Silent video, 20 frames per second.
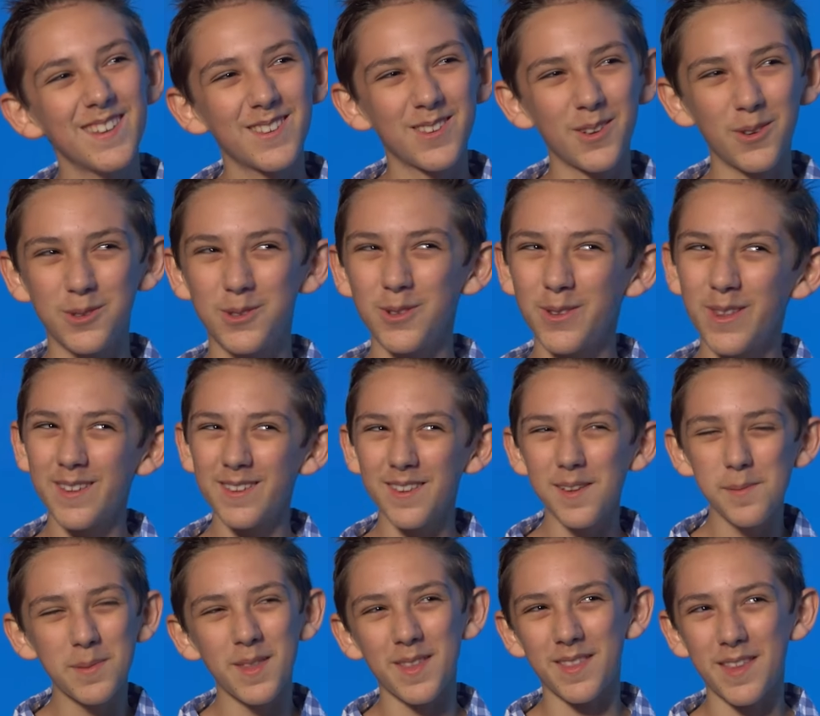So do they
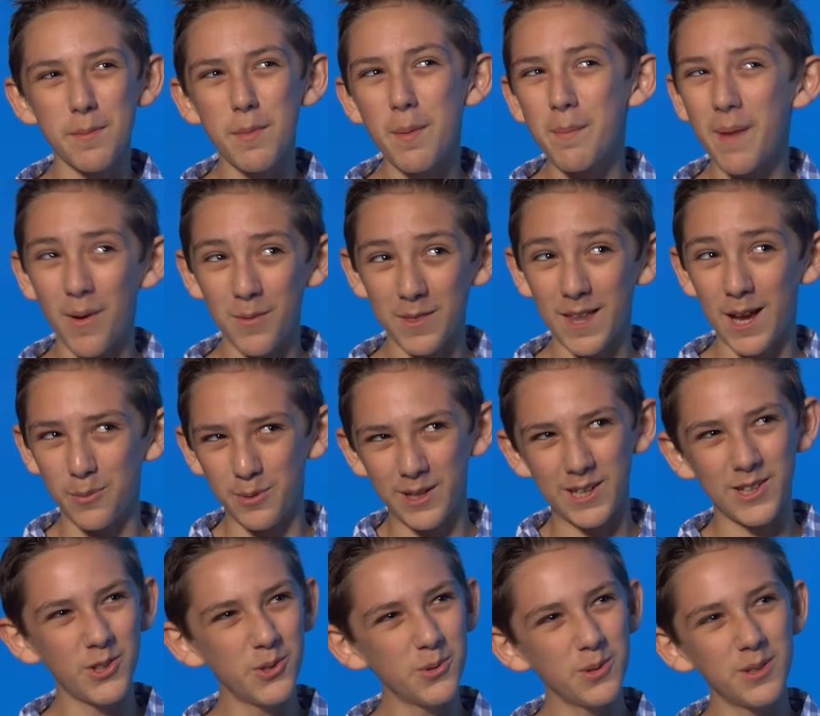sleep the same amount that
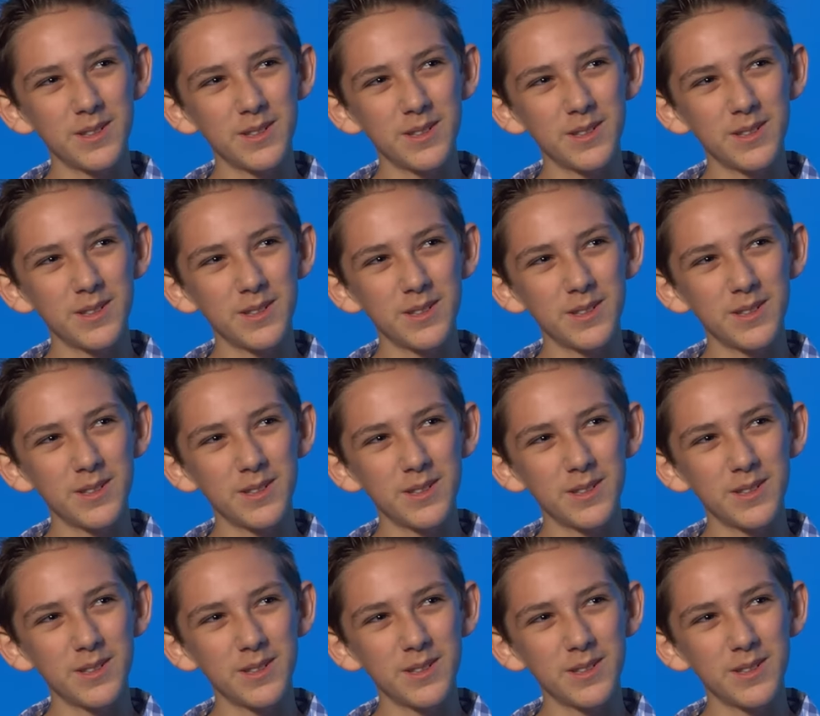we do?